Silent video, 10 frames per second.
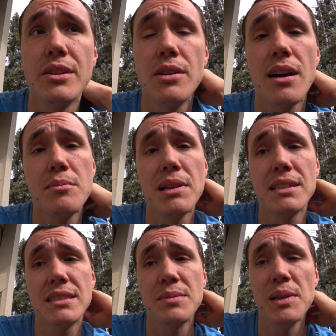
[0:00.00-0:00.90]
God
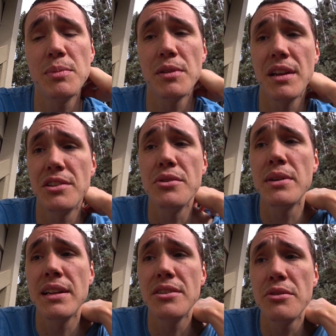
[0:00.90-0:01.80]
bless the people that do
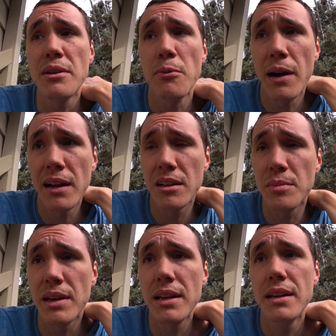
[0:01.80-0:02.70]
it and do it well,
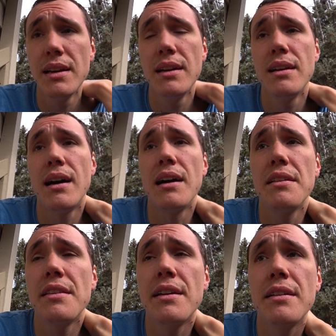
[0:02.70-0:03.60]
but I
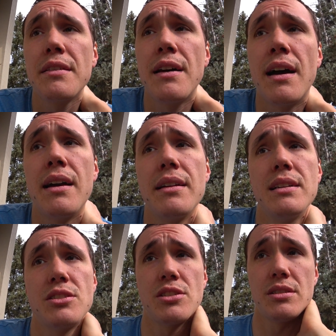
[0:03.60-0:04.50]
think that
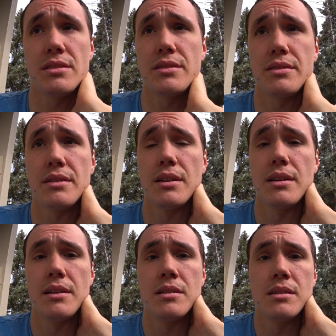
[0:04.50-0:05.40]
it's just
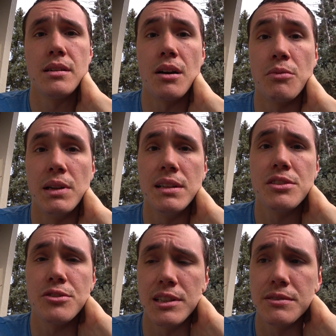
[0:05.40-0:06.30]
a really
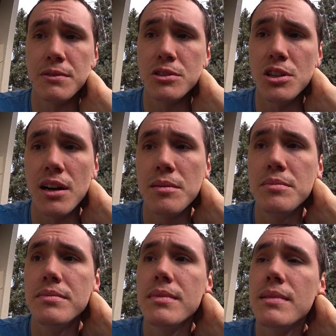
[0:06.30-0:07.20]
stressful job.
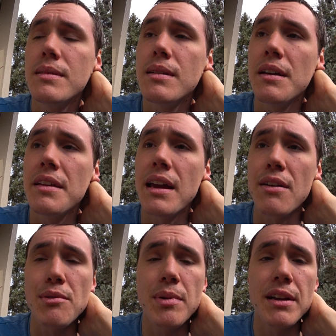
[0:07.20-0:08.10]
I think
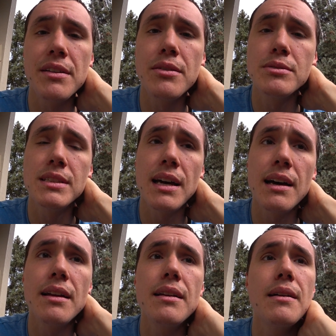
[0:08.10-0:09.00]
everybody knows that.